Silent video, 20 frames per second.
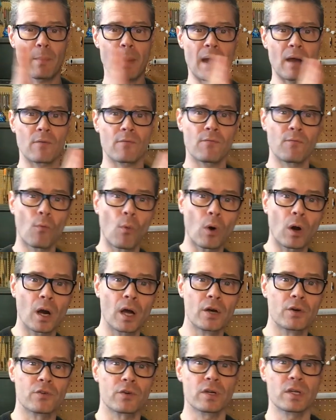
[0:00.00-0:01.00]
about four
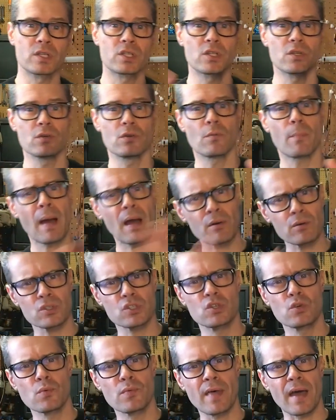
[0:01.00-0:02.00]
hundred to about
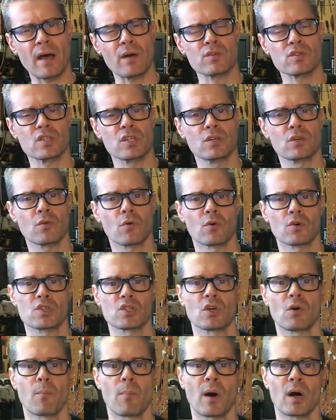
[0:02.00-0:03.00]
two thousand or
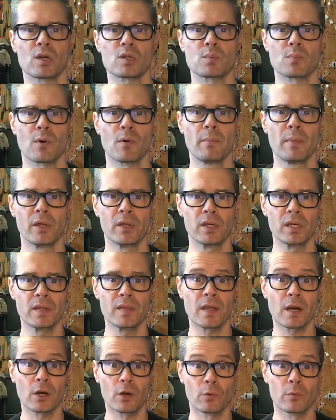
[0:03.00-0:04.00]
so parts per
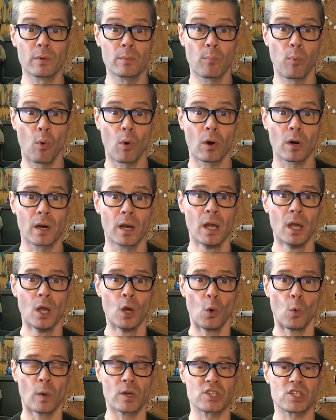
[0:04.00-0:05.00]
million that it'll report,
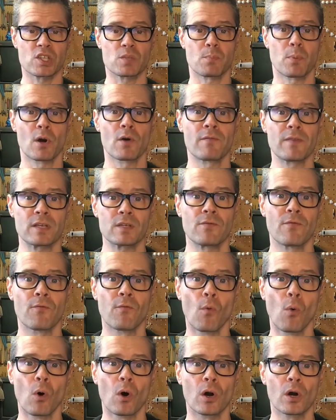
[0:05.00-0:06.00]
which is perfect
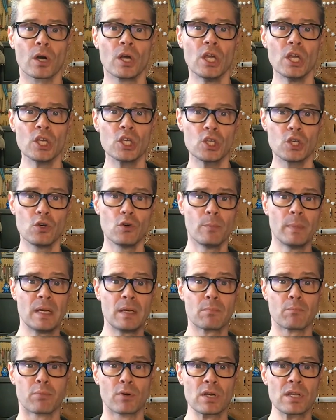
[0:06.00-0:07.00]
for
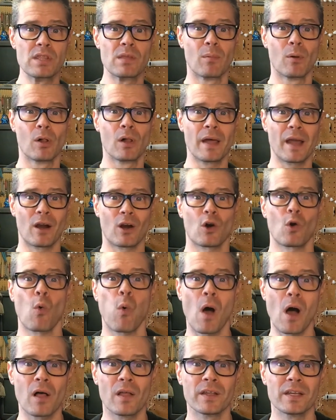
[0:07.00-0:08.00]
human breathable air
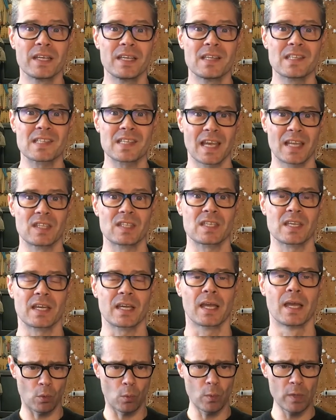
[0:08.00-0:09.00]
quality
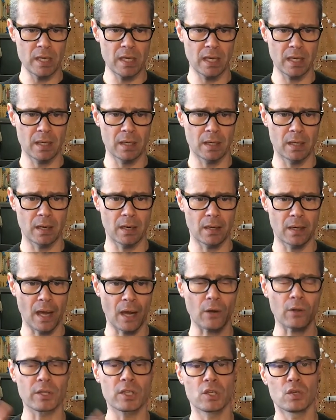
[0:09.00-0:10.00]
sensing. We can
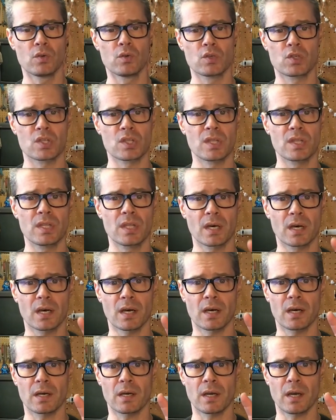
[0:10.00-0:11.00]
not only use
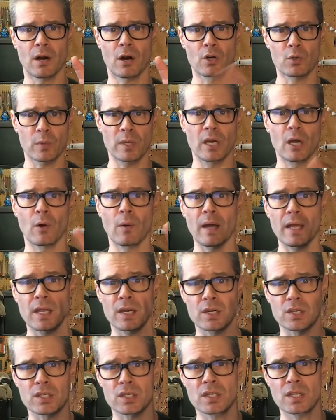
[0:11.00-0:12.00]
the Arduino
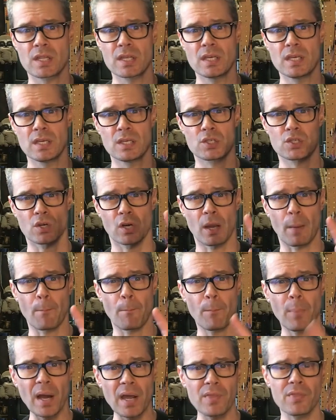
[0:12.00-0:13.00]
and the
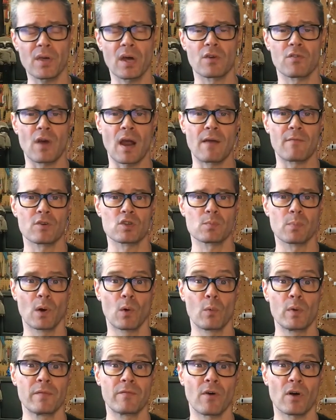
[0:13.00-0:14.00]
CircuitPython drivers,
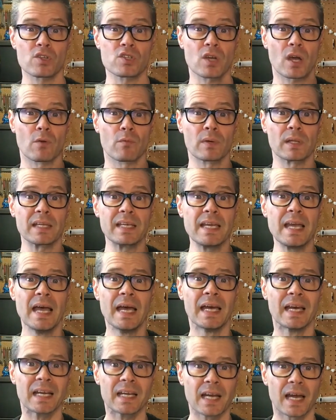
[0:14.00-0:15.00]
but we've also got a really
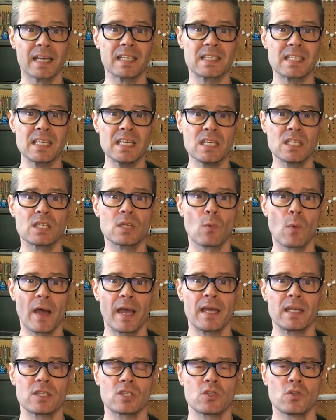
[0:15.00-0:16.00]
nice, easy
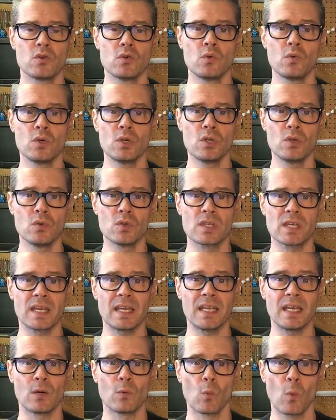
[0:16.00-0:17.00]
way to use
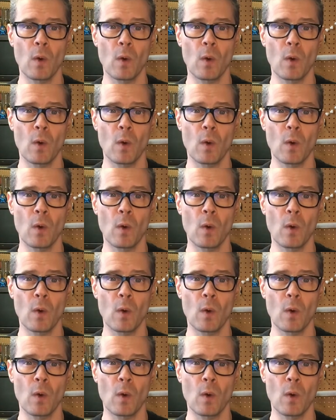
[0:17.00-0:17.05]
it in